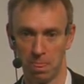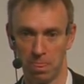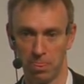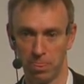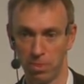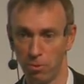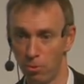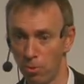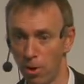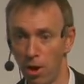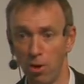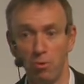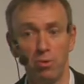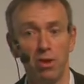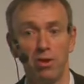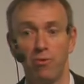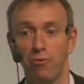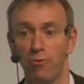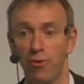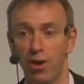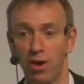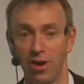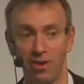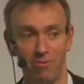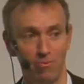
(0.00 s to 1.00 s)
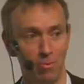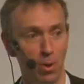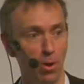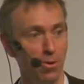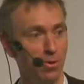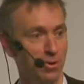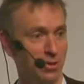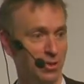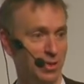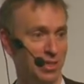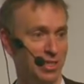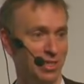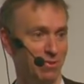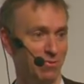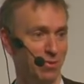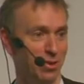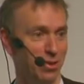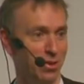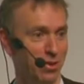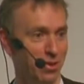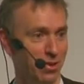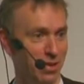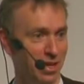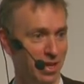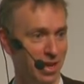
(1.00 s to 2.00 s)
There were only five boxes for
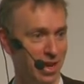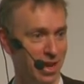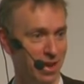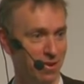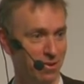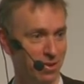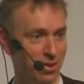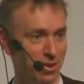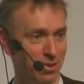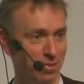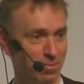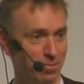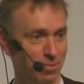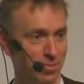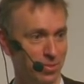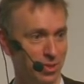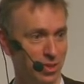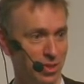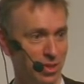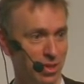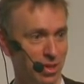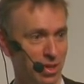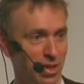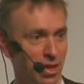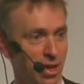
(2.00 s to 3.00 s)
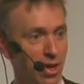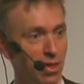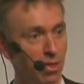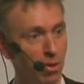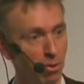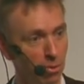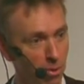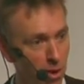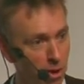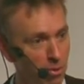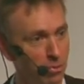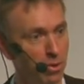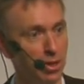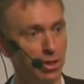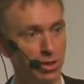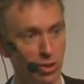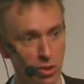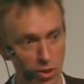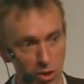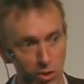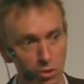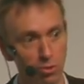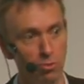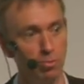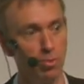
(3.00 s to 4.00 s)
learning outcomes. There were only
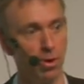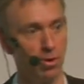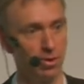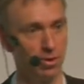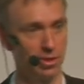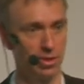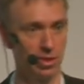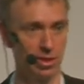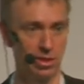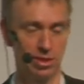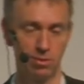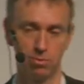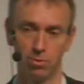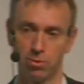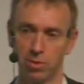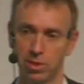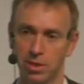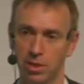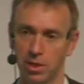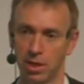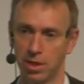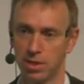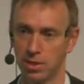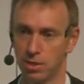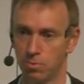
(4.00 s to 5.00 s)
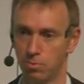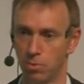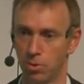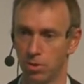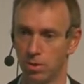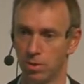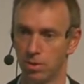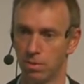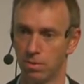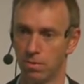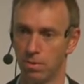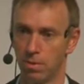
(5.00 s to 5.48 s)
two boxes for assessment.